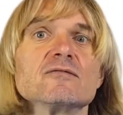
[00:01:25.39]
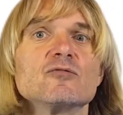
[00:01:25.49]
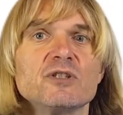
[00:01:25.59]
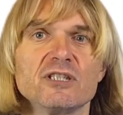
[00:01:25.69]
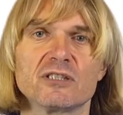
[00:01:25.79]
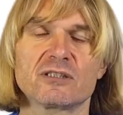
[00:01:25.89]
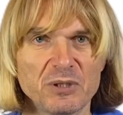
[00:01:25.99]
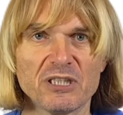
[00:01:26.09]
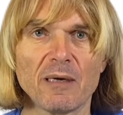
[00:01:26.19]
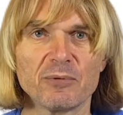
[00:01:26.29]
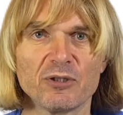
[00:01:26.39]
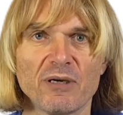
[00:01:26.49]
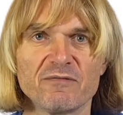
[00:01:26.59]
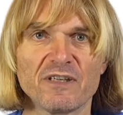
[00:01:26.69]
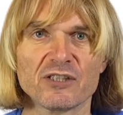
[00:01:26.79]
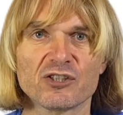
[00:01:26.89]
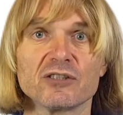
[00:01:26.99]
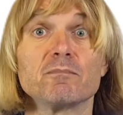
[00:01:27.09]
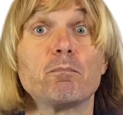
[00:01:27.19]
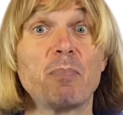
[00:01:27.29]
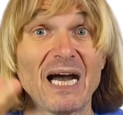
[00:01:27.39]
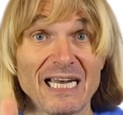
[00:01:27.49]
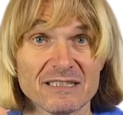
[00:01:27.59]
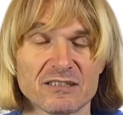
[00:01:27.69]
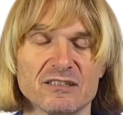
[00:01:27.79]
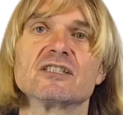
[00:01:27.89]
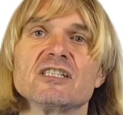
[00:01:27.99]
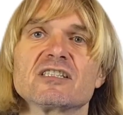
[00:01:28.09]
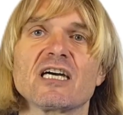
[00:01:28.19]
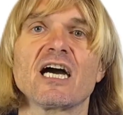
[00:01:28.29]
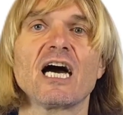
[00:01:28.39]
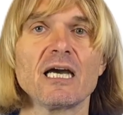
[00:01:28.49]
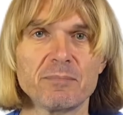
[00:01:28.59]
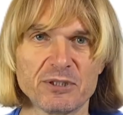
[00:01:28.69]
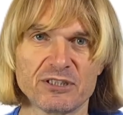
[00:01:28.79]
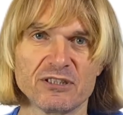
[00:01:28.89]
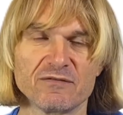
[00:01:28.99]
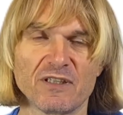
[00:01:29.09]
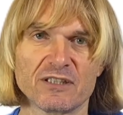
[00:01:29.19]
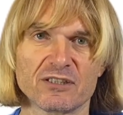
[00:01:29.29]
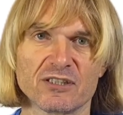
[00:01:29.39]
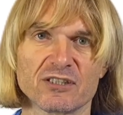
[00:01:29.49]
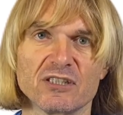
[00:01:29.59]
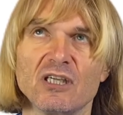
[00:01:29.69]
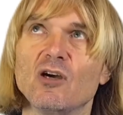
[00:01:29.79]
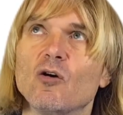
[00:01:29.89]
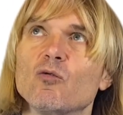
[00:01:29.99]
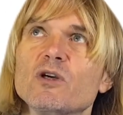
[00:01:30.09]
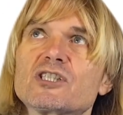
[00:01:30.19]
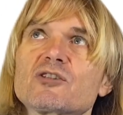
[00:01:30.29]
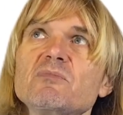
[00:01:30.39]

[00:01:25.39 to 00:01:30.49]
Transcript: We need PWM version, but these are hybrid inverters, which